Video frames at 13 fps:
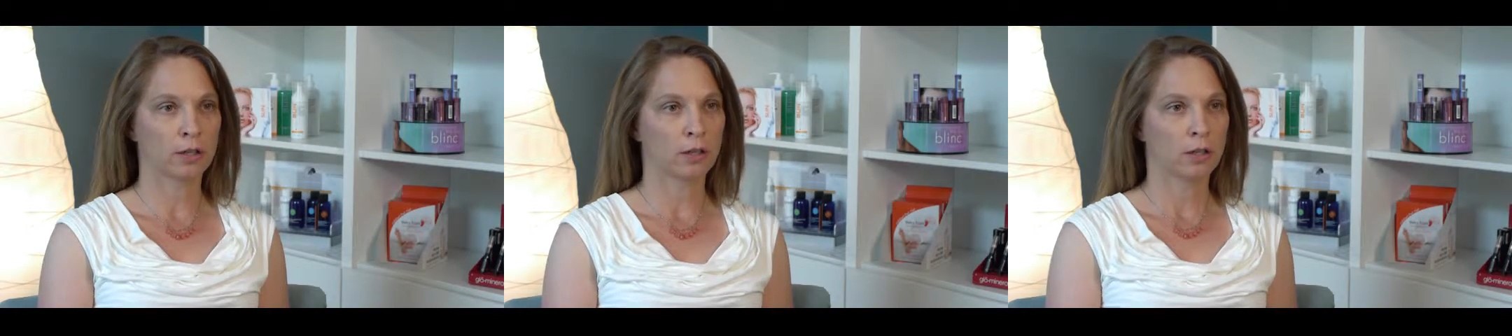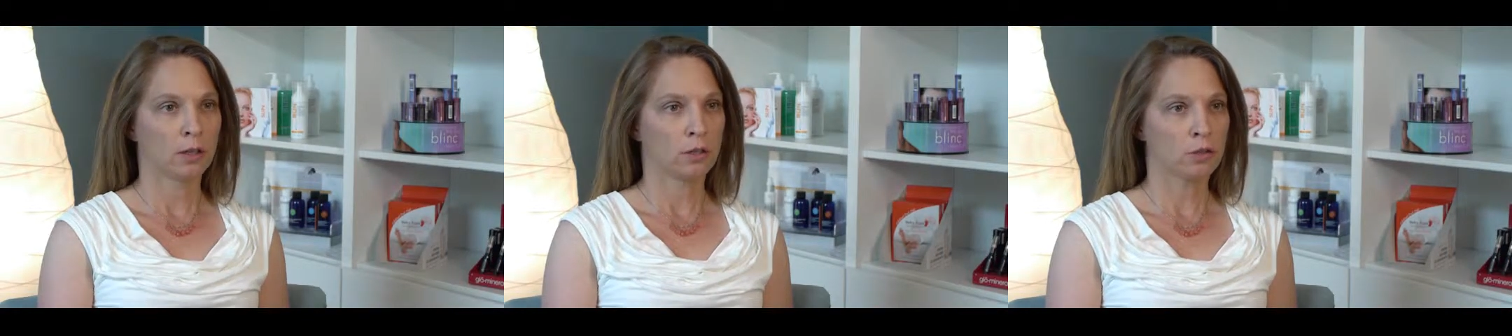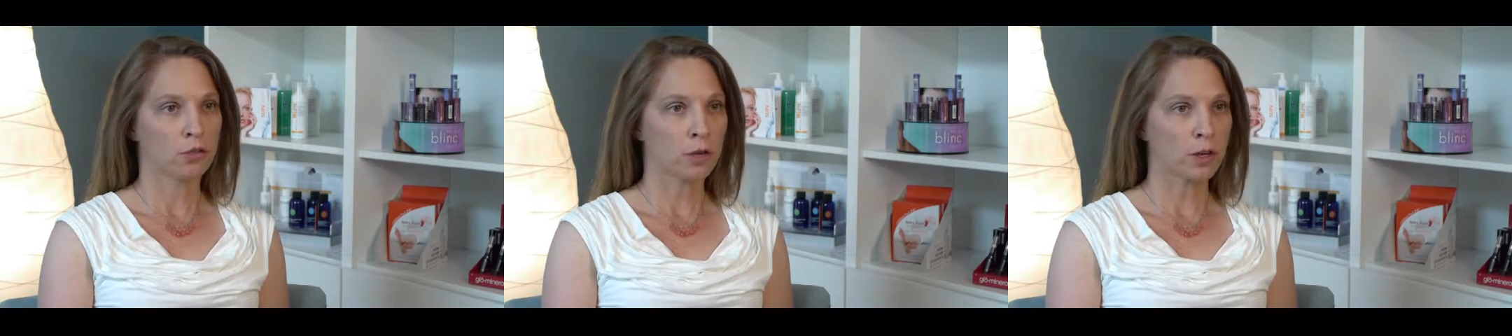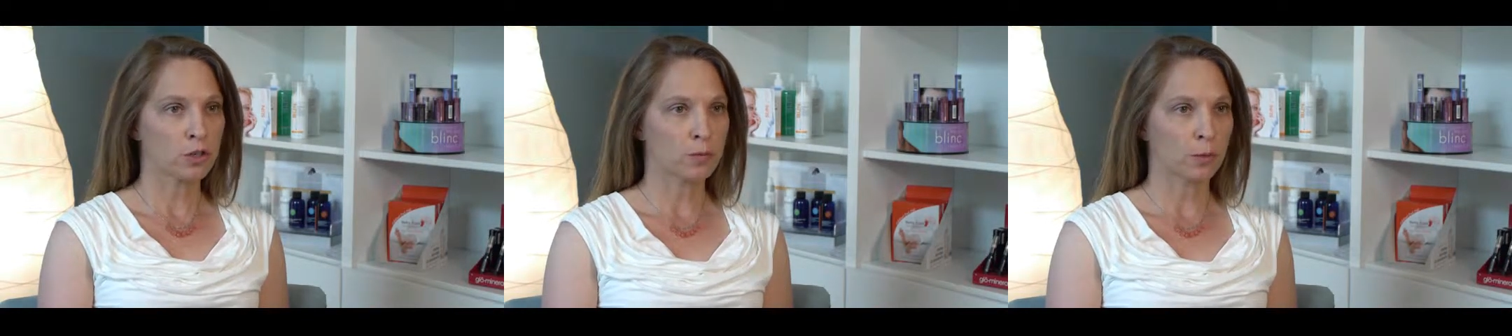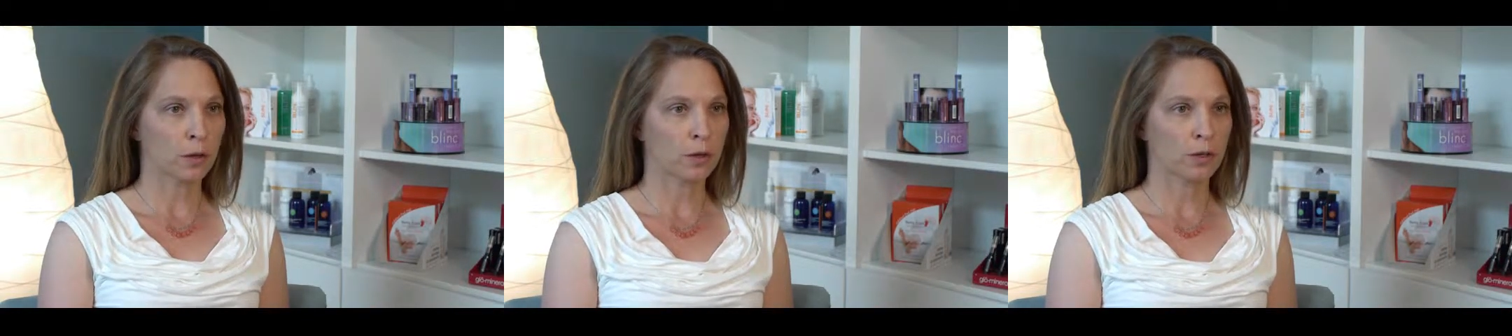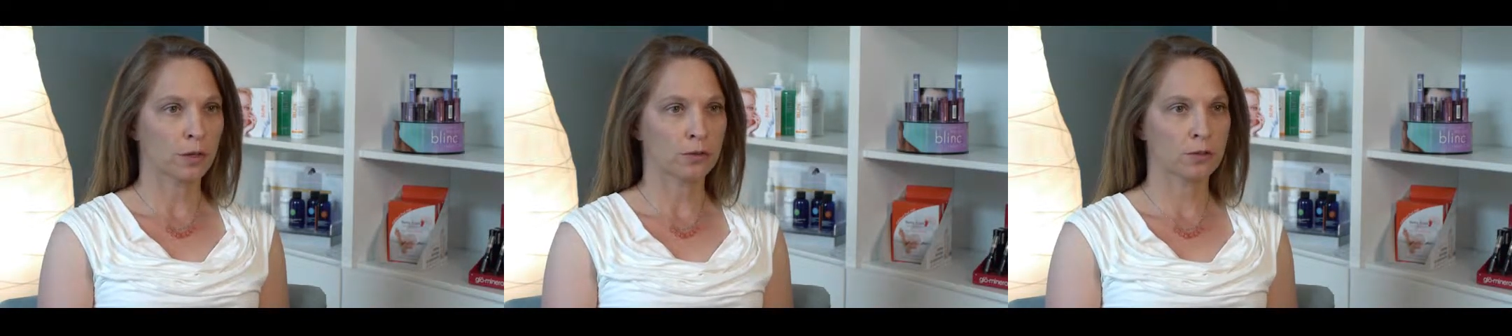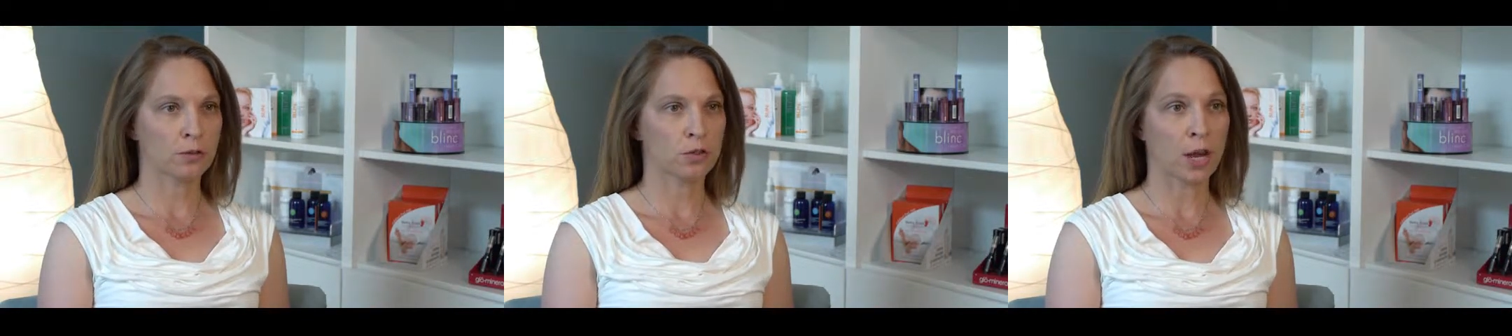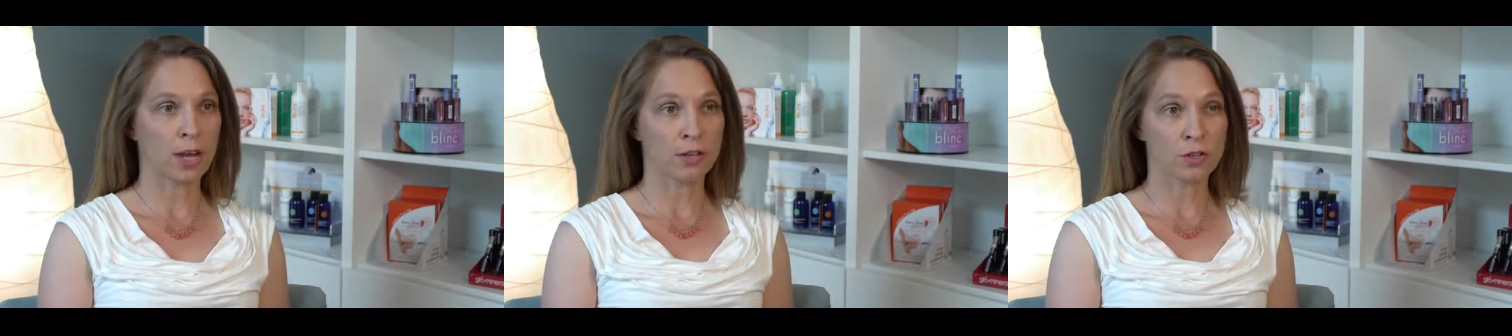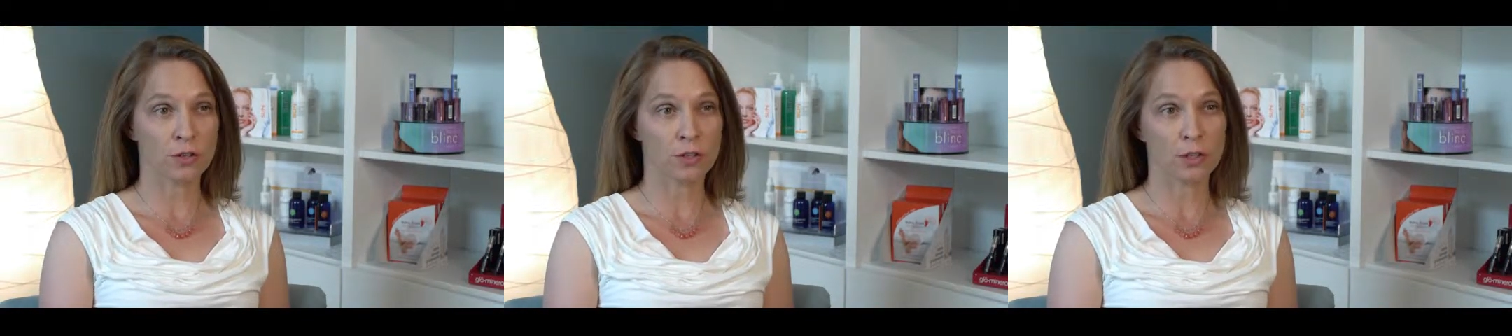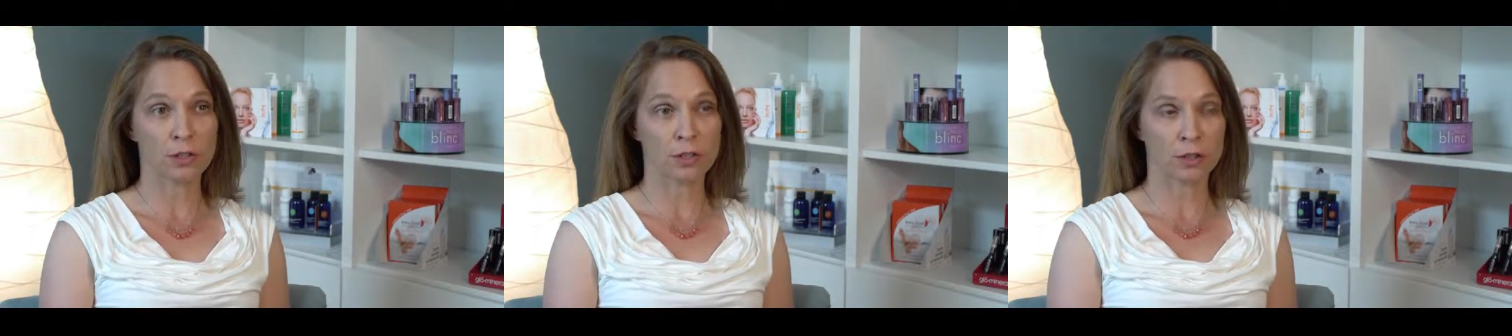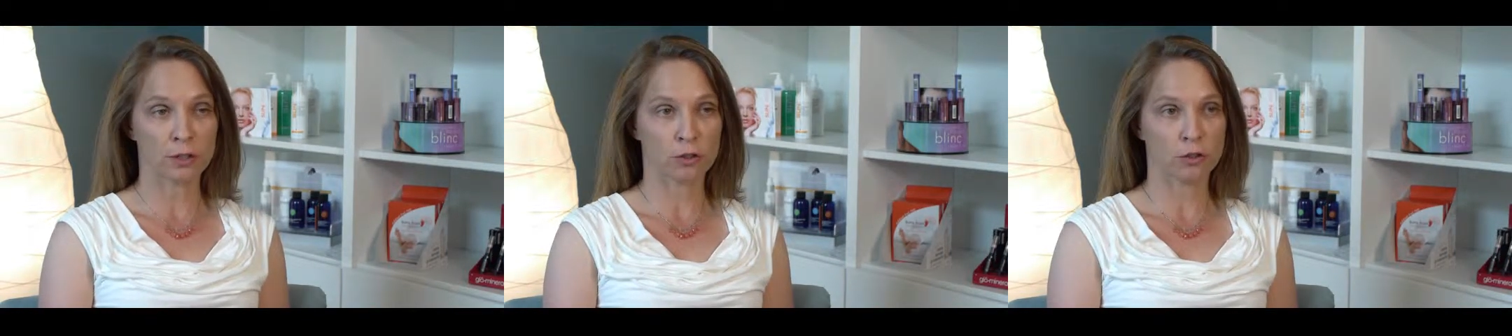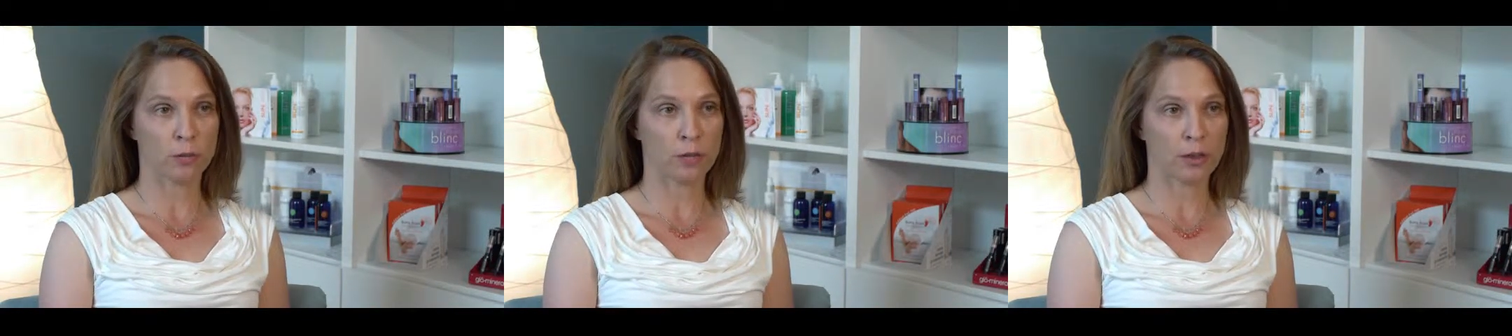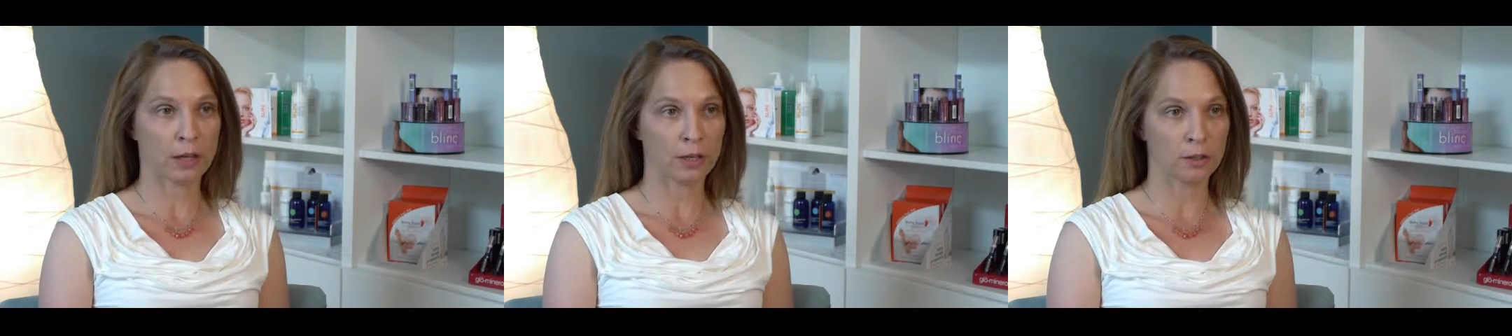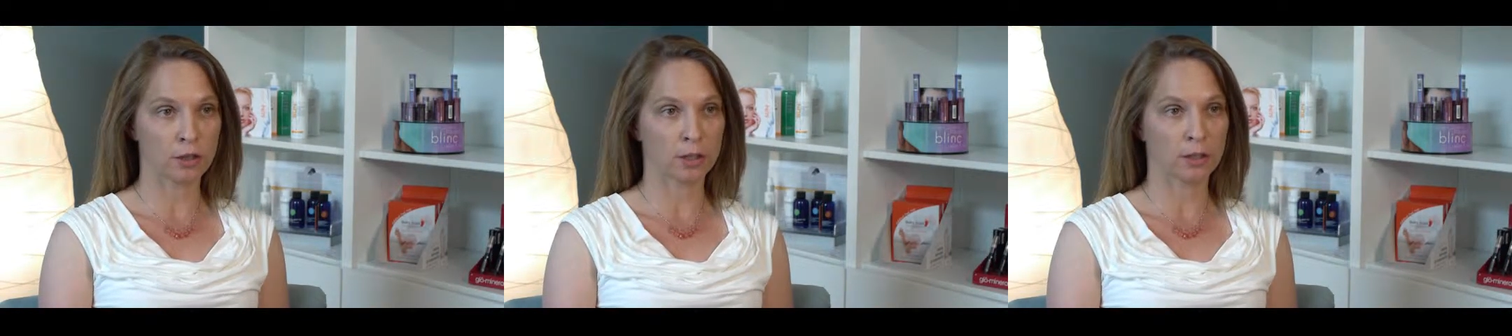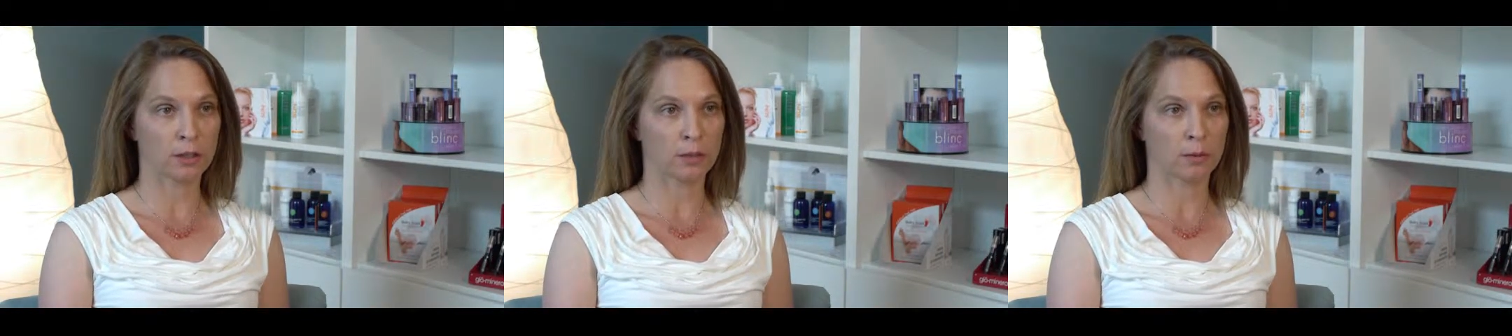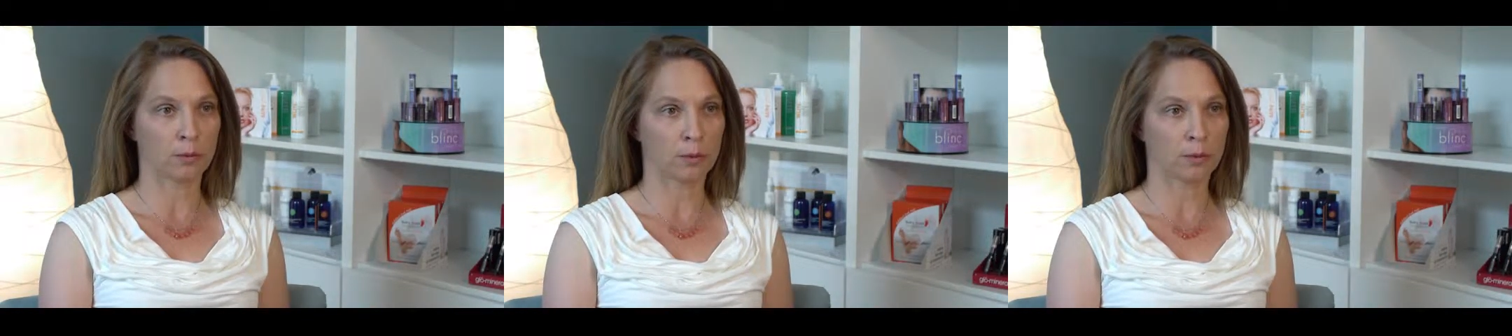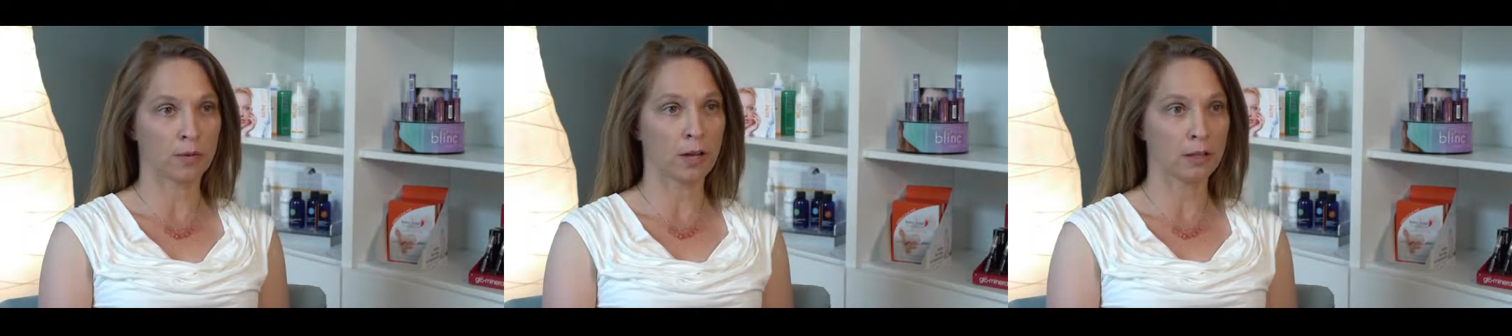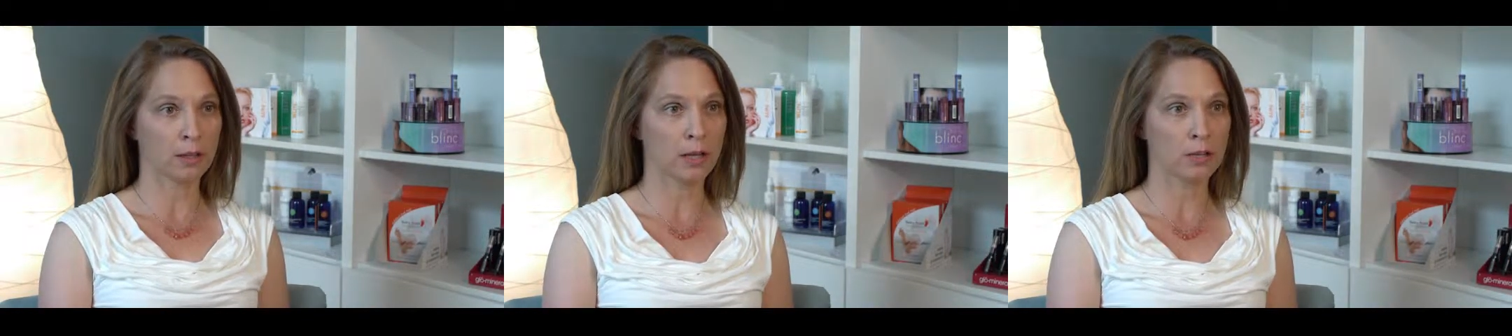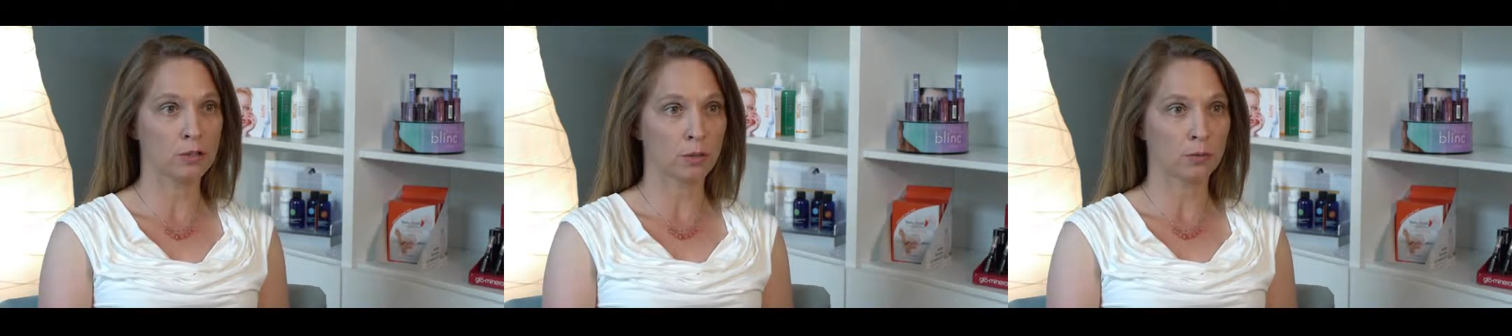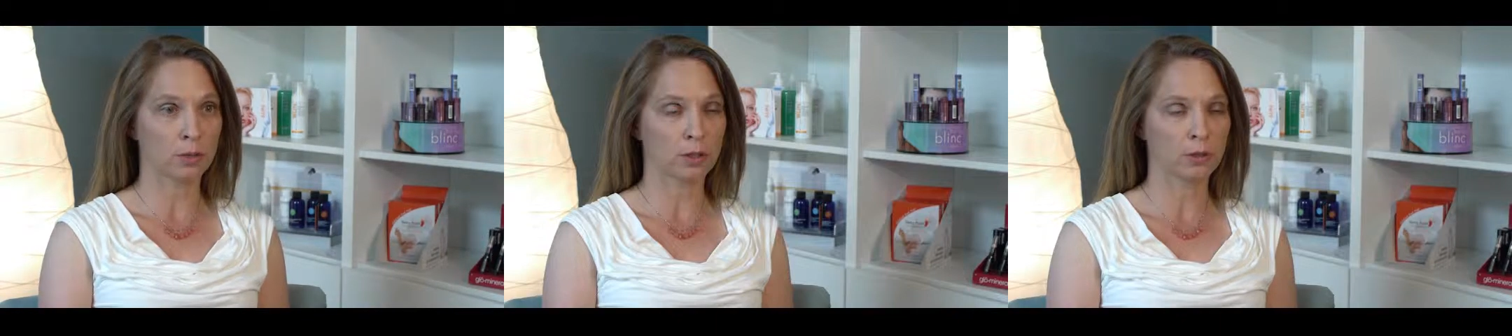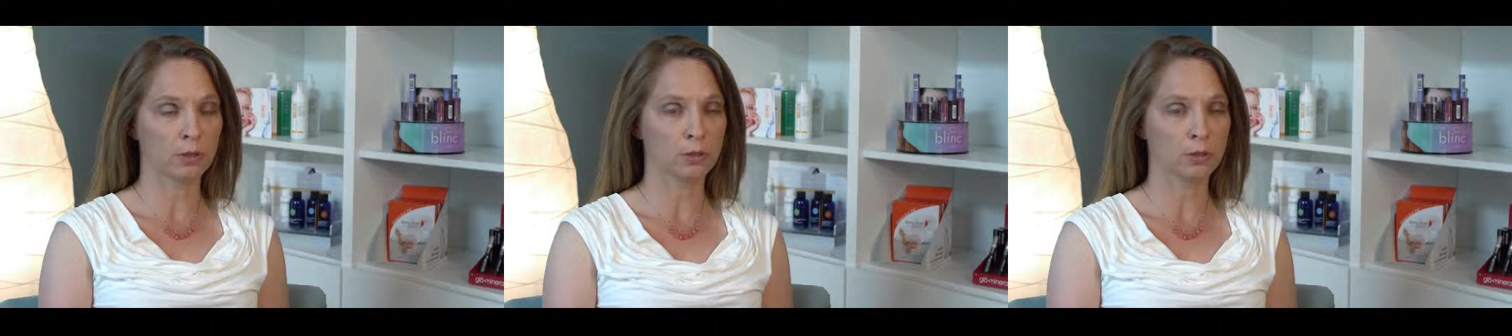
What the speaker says: stretch marks, changes in the texture with aging and with fine lines and wrinkles,